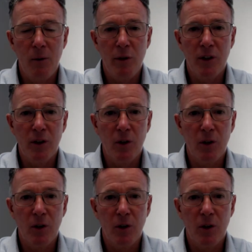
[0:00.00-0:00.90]
we've done a
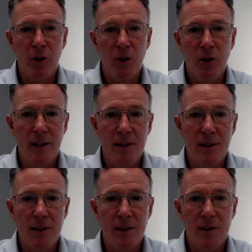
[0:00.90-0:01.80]
lot of
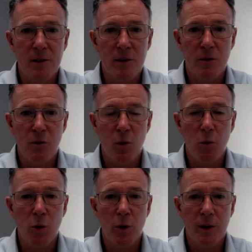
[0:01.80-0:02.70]
analysis of the
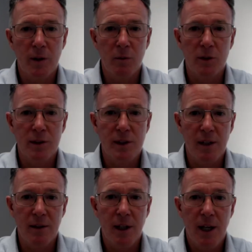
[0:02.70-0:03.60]
work that was
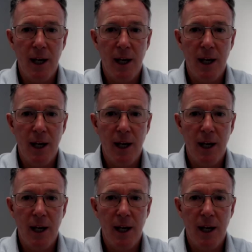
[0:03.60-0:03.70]
done